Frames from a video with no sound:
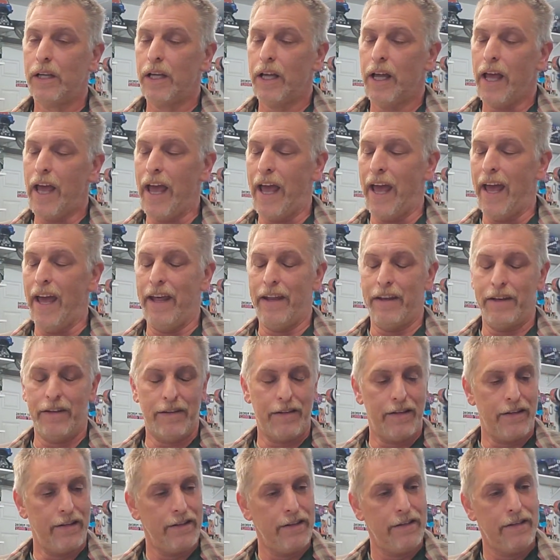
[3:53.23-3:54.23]
And
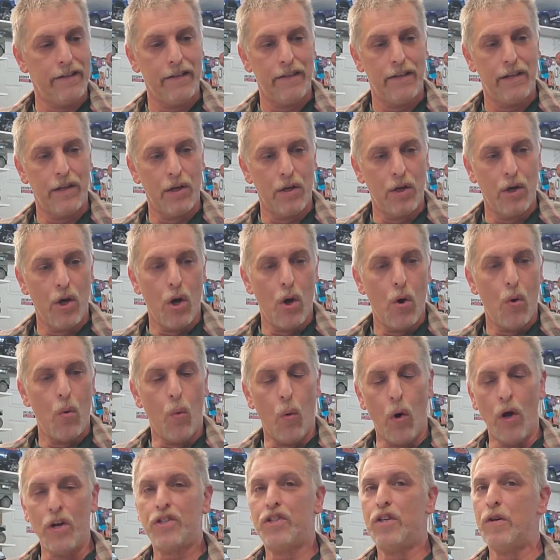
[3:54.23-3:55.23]

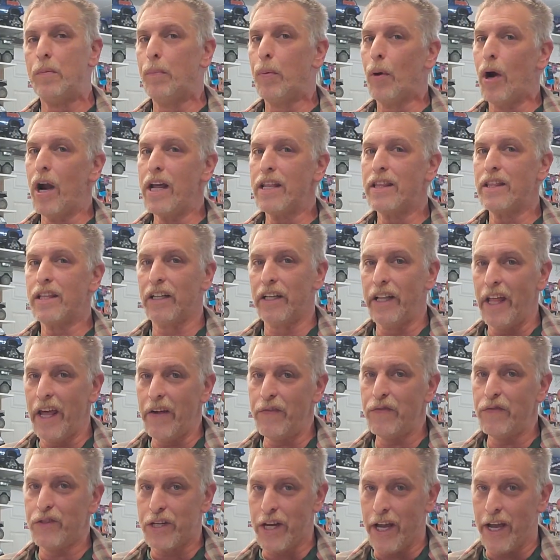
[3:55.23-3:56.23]
once you break the
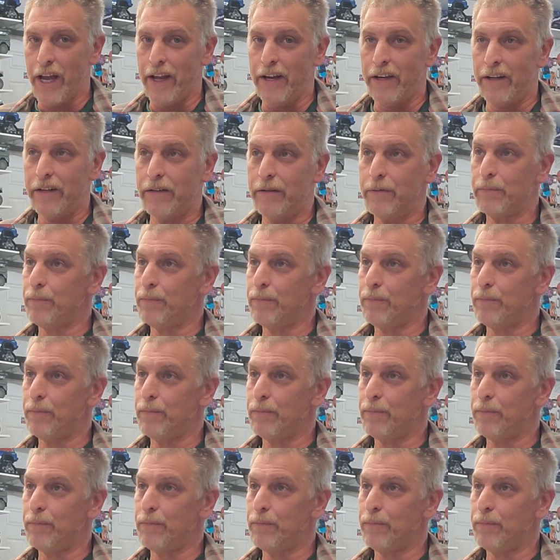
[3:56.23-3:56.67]
leaves in,